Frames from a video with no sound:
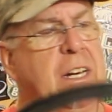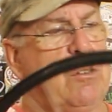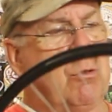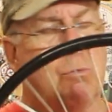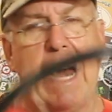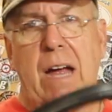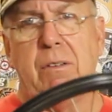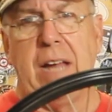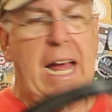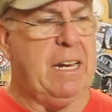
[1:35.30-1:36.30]
It's
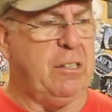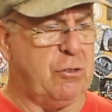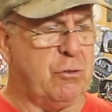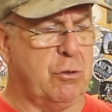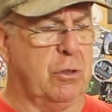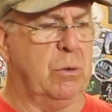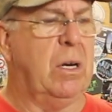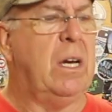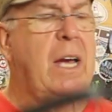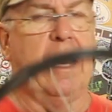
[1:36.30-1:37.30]
round and it's true,
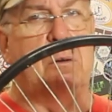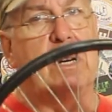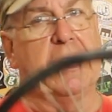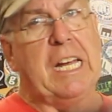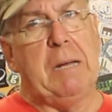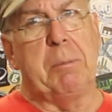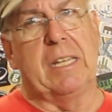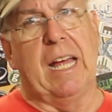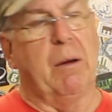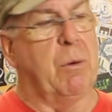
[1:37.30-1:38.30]
and I want to keep
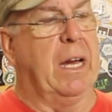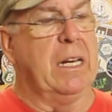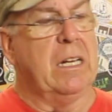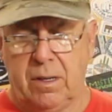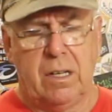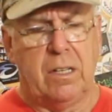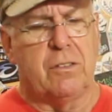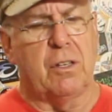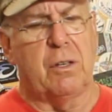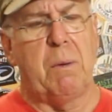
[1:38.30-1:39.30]
it that way.
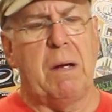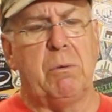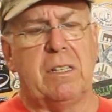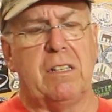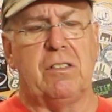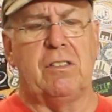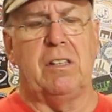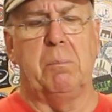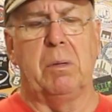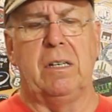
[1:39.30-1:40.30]
So the way we'll
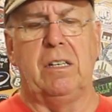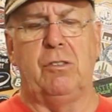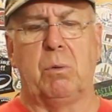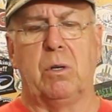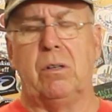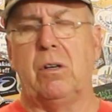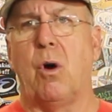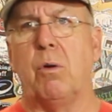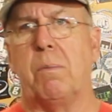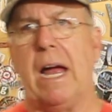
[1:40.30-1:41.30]
disassemble it is we'll
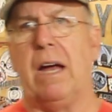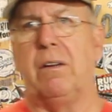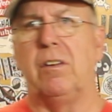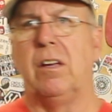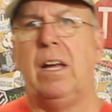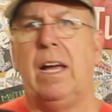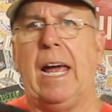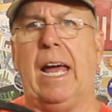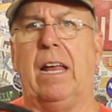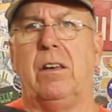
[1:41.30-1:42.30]
go around
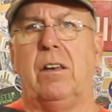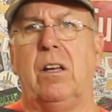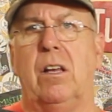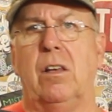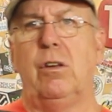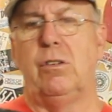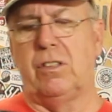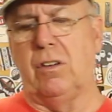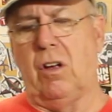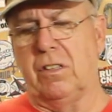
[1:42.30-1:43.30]
and
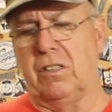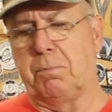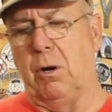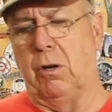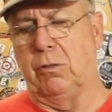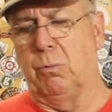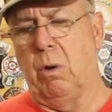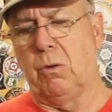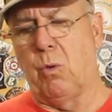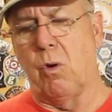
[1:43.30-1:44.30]
loosen all the spokes,
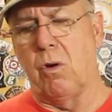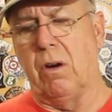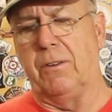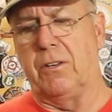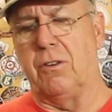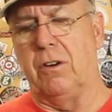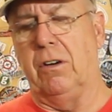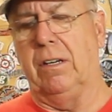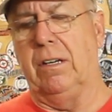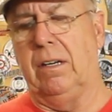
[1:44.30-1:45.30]
one quarter of a
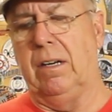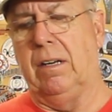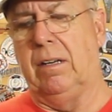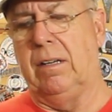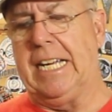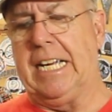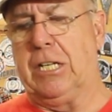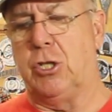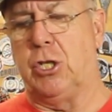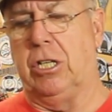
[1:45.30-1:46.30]
turn
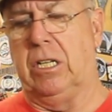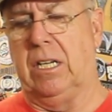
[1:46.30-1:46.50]
each.